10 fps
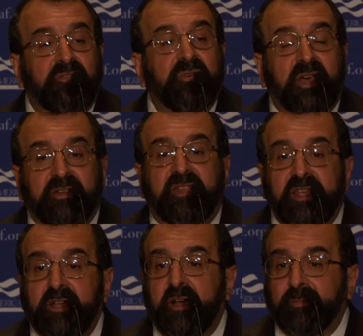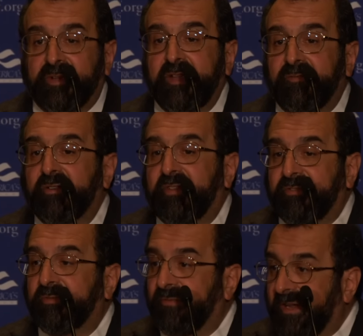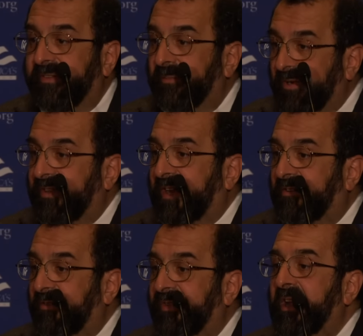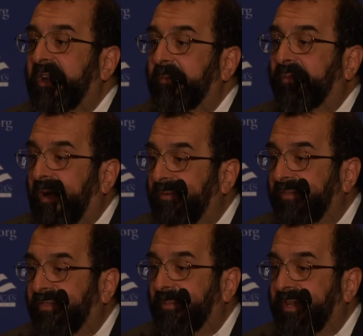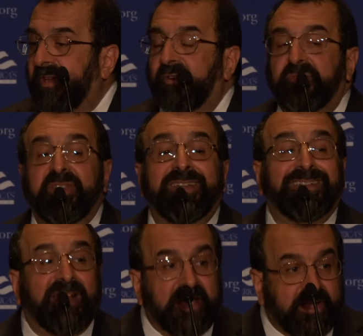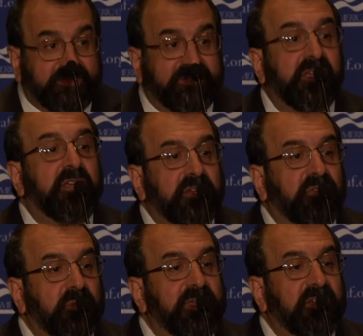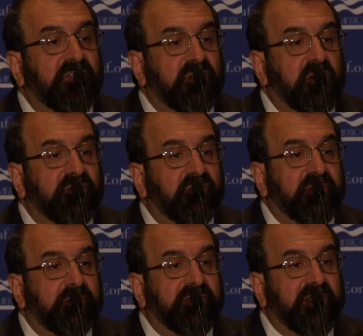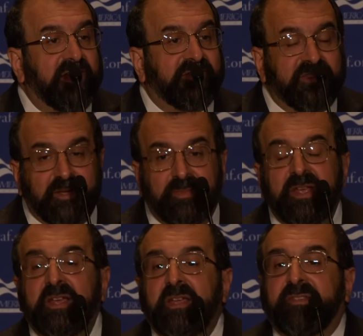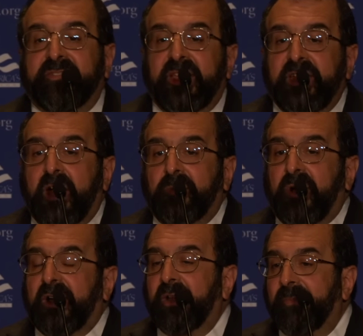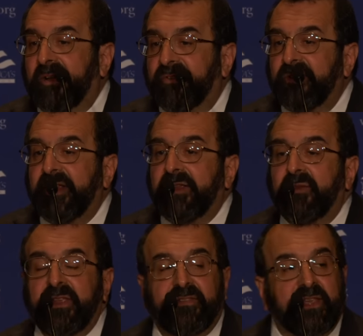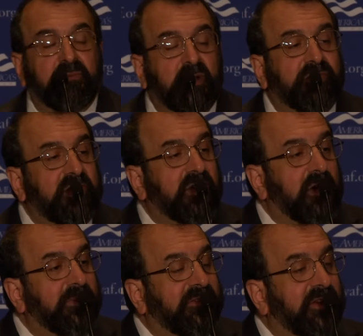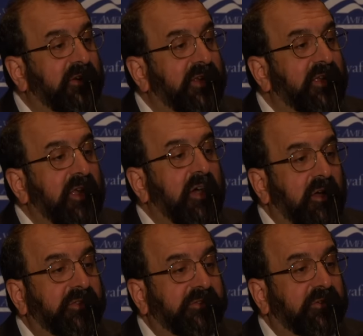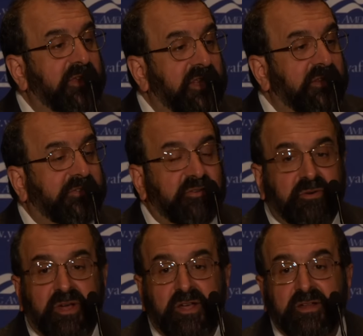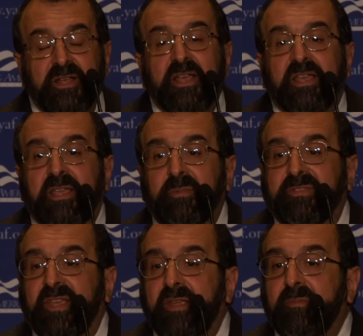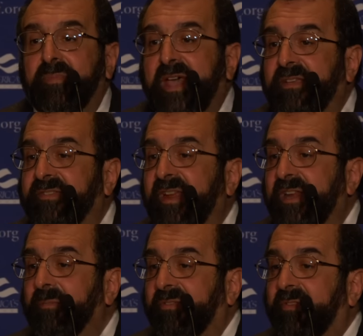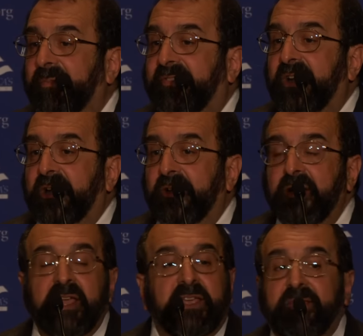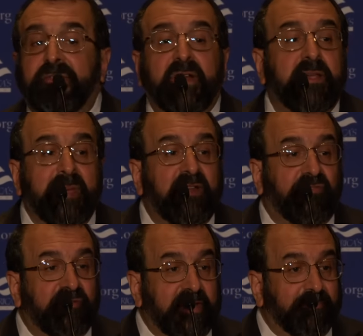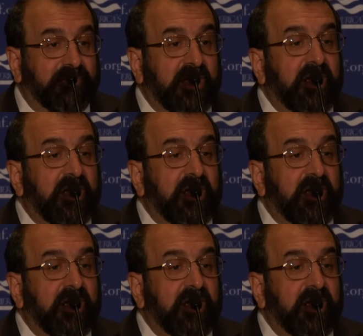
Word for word: Do not take unbelievers as your friends and protectors in preference to believers unless you're doing it to guard yourselves against them. Sayyid Abul Ala Maududi, he wrote the commentary on this, in this Quran. He was a Pakistani Muslim scholar. He's very mainstream.